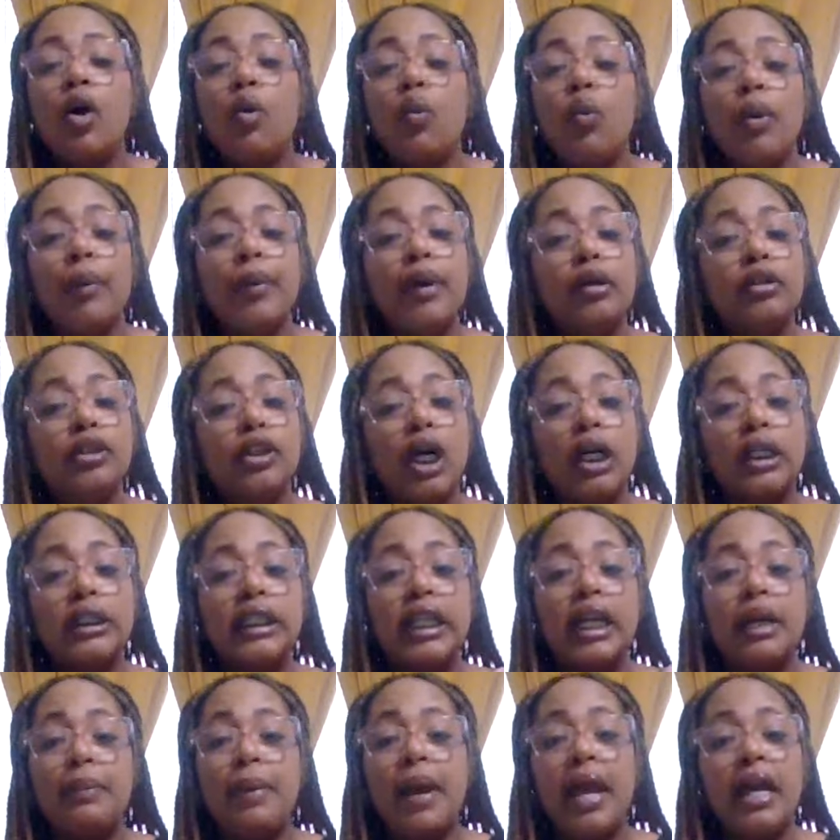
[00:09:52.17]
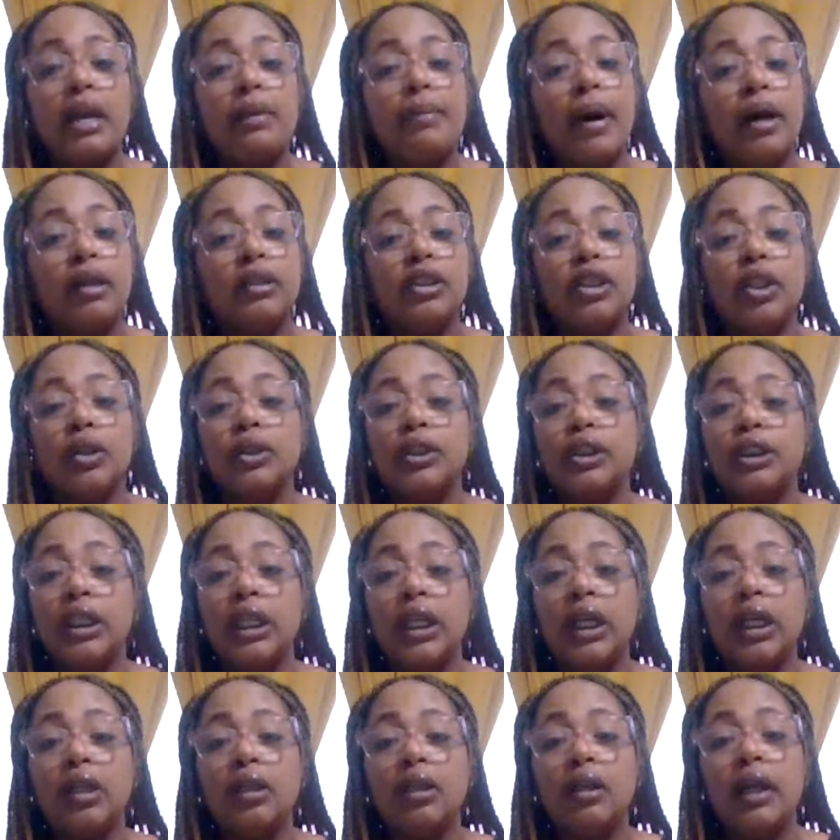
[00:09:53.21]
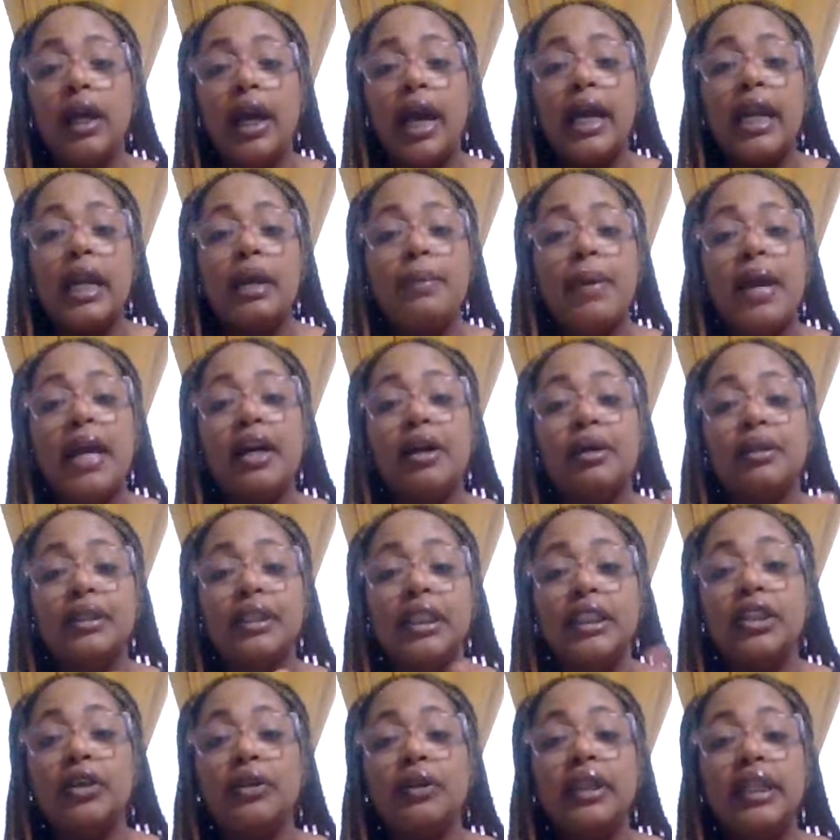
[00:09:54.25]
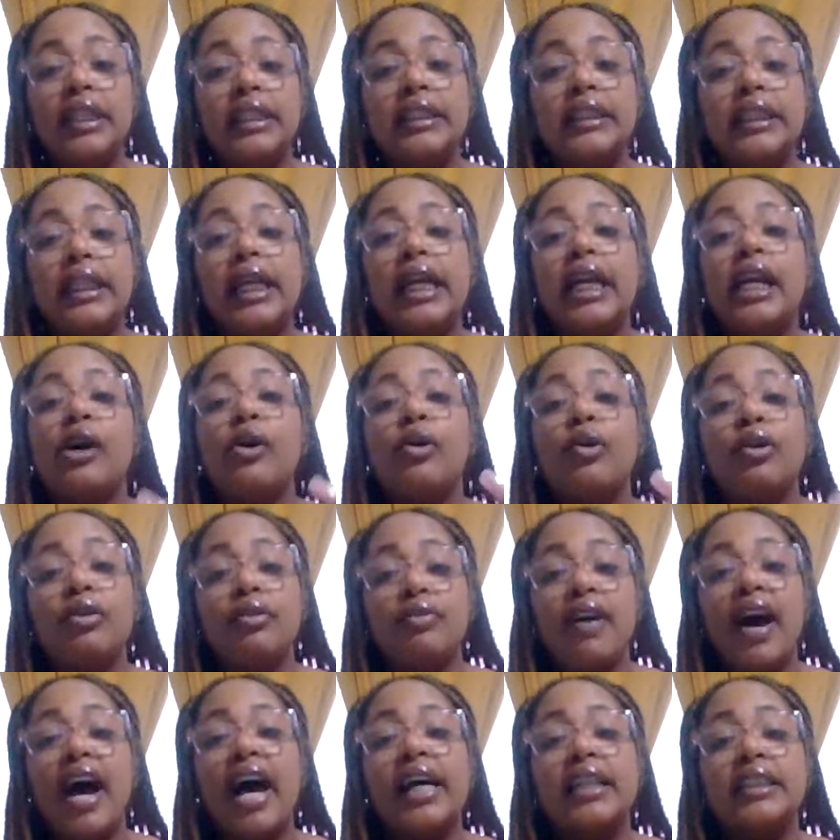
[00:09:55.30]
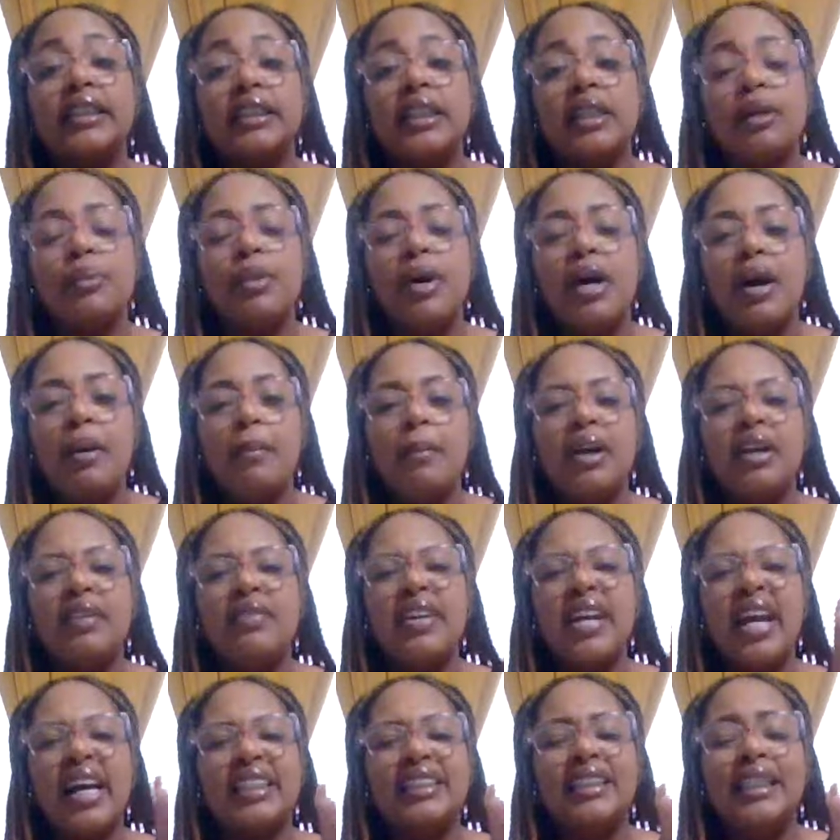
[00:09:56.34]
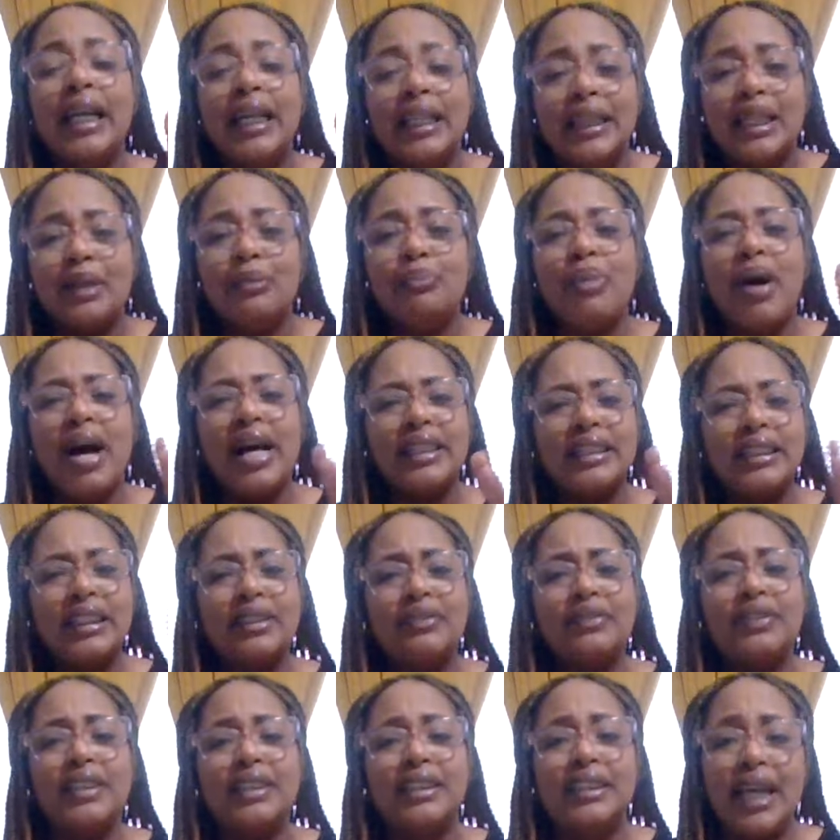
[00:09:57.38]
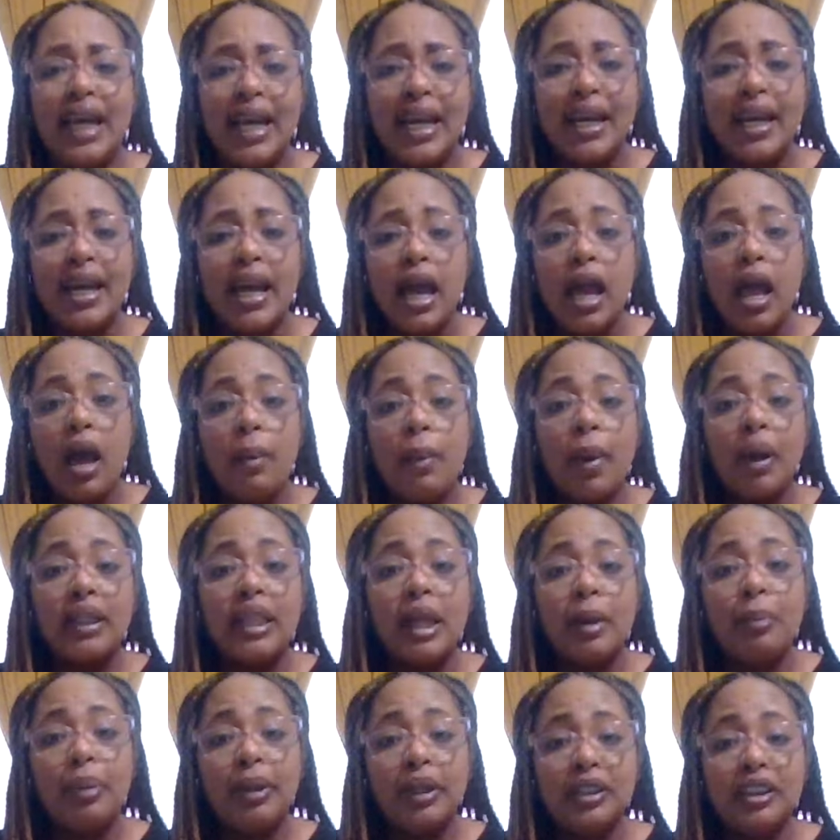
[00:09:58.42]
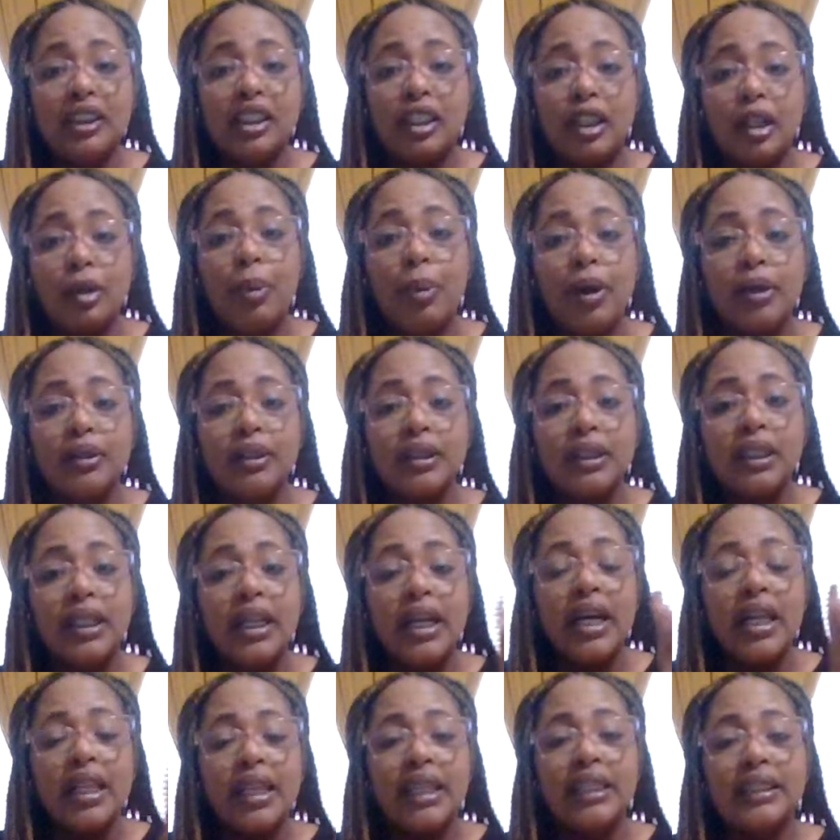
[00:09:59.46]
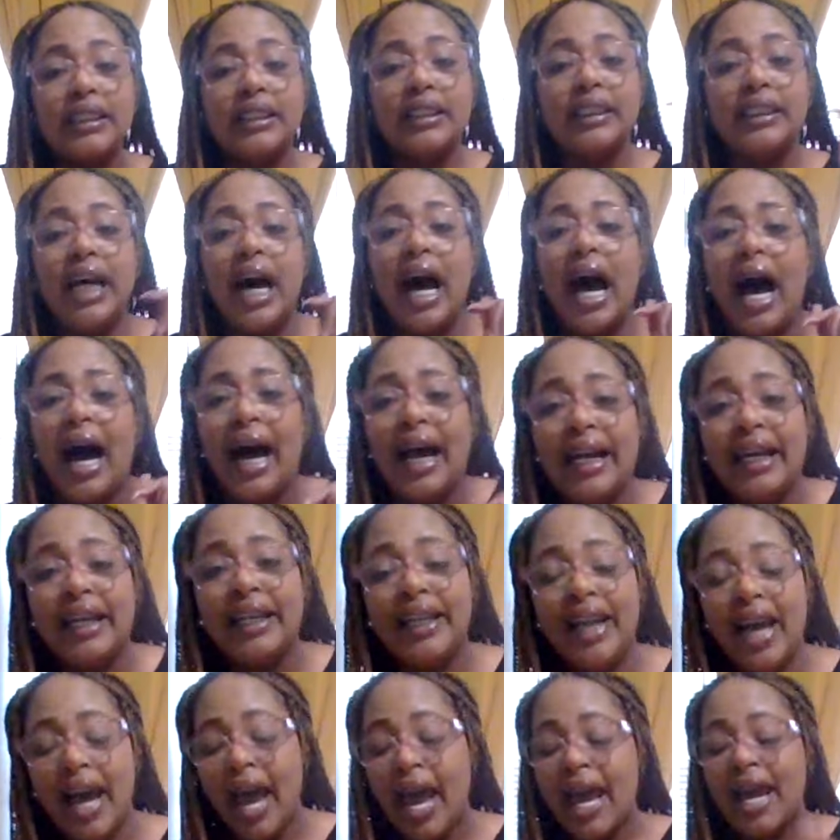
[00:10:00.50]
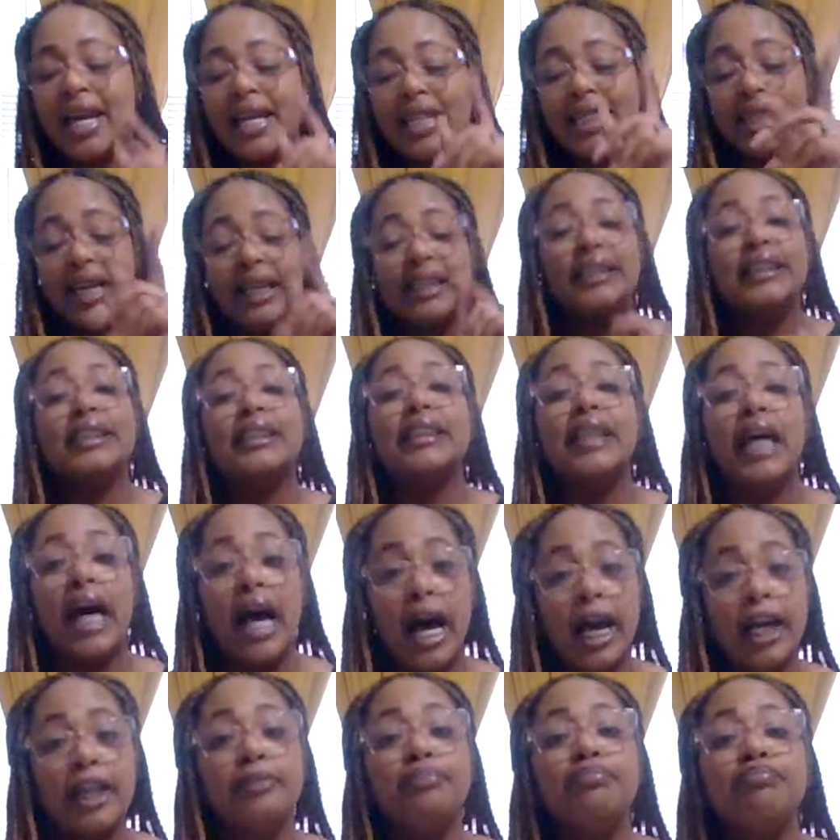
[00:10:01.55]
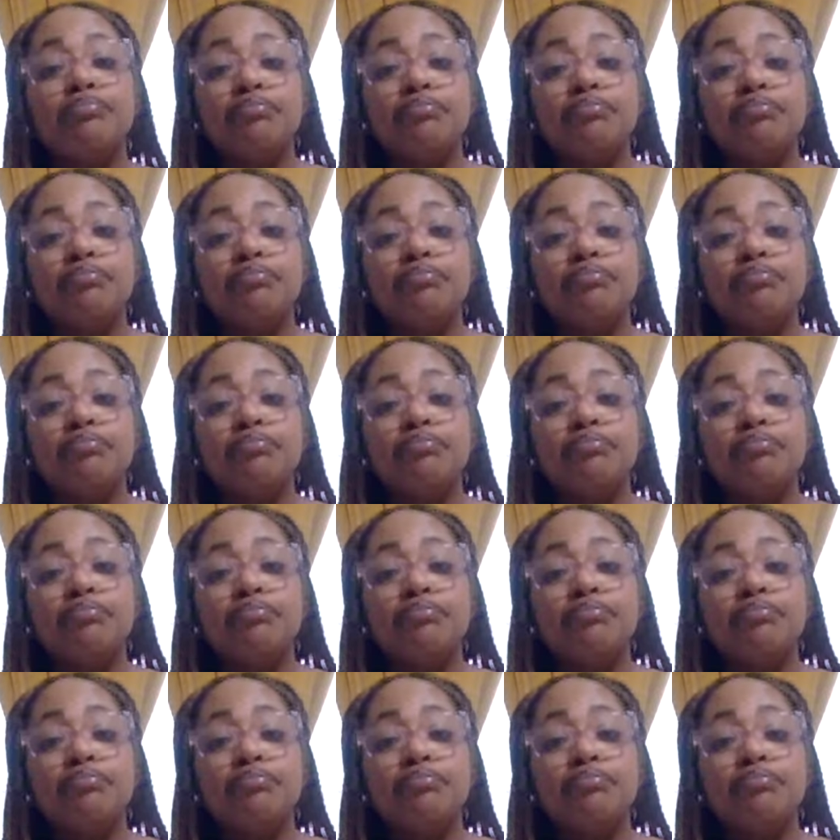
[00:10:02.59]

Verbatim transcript: Women go talk to their man about certain shit. And their man gonna sit there and listen and they gonna advise them. But if he has nothing positive to say about that particular person, that's a sign. That's a sign.